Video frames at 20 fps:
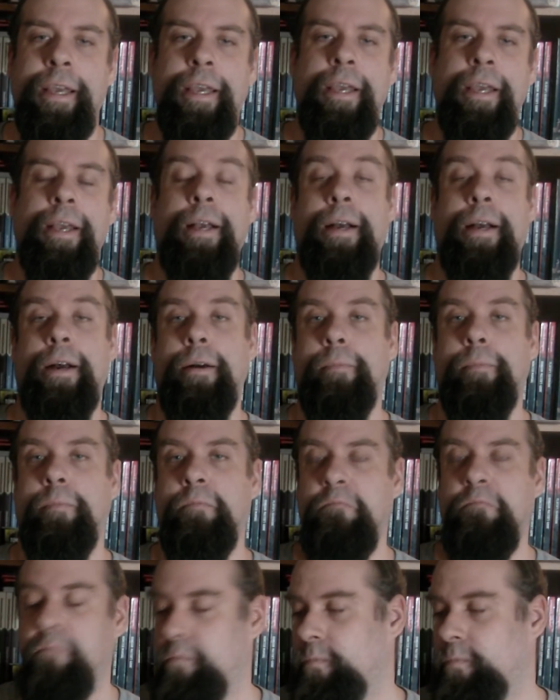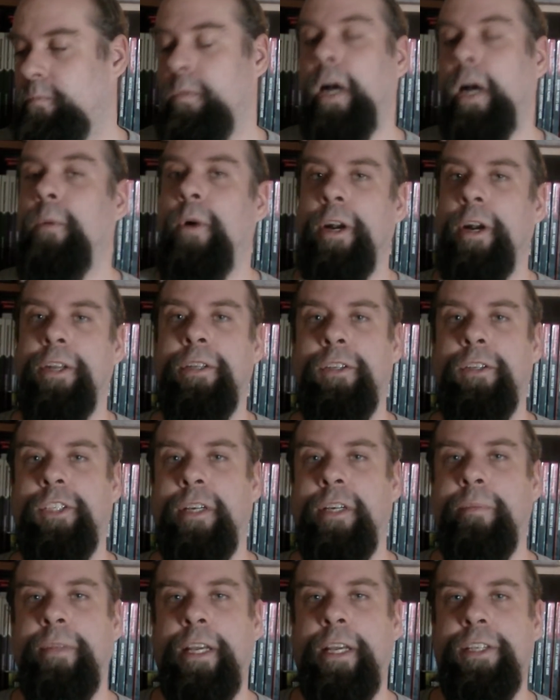I want to do
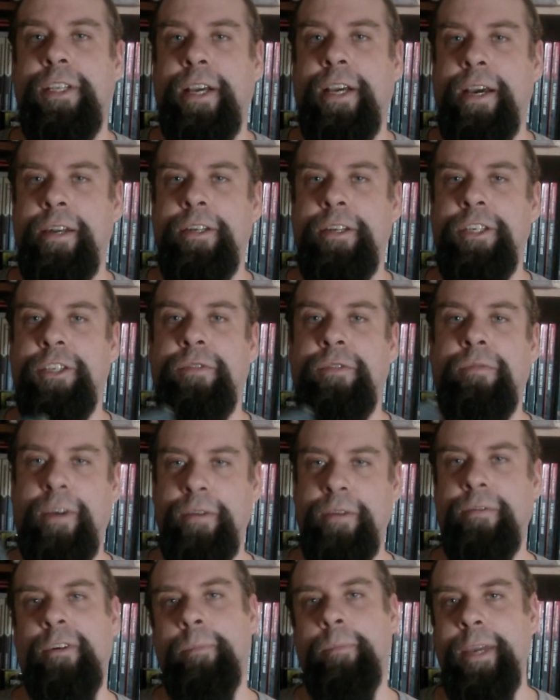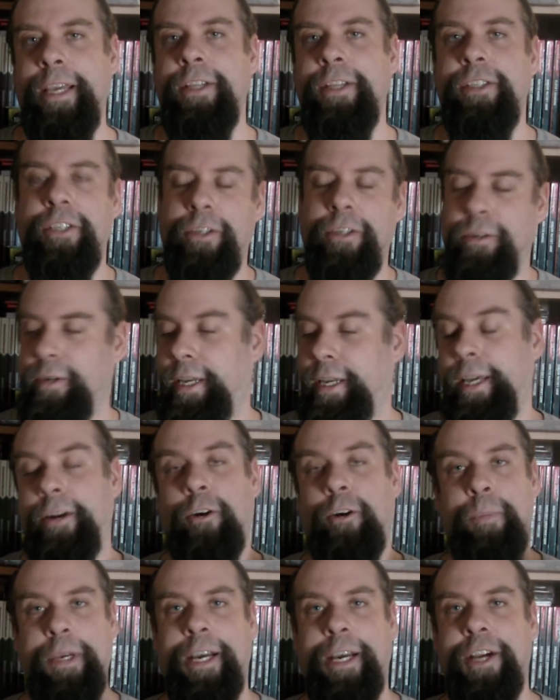something that's kind of just fun for me. So again, I
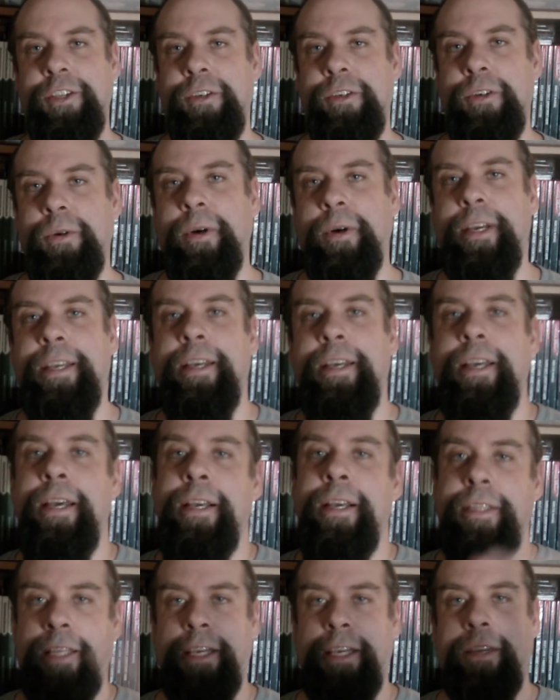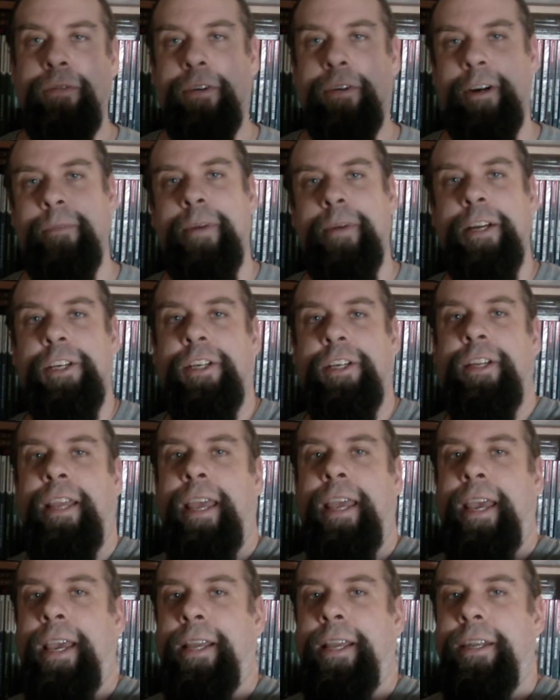hope you guys enjoy. Thank you very much,
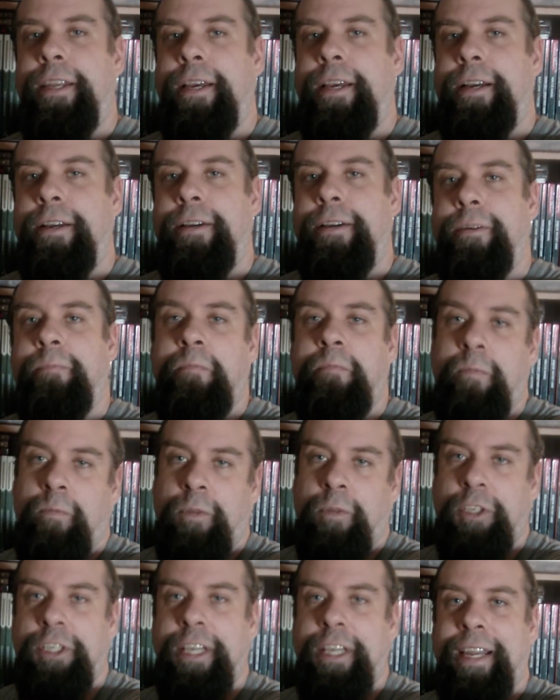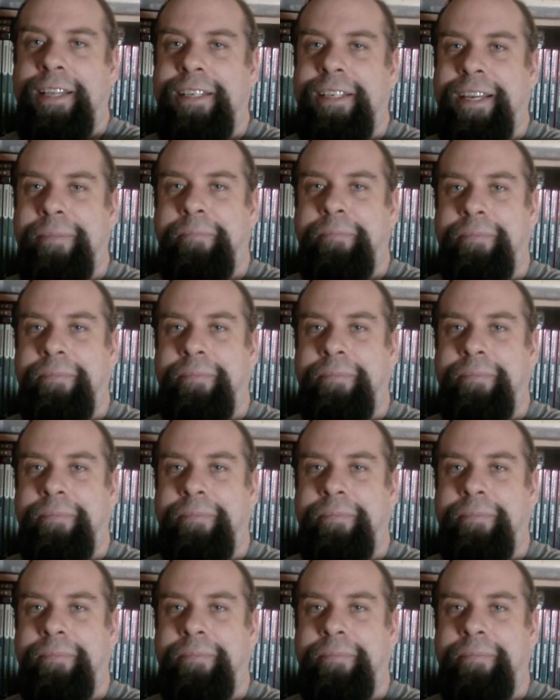and we'll see you next time.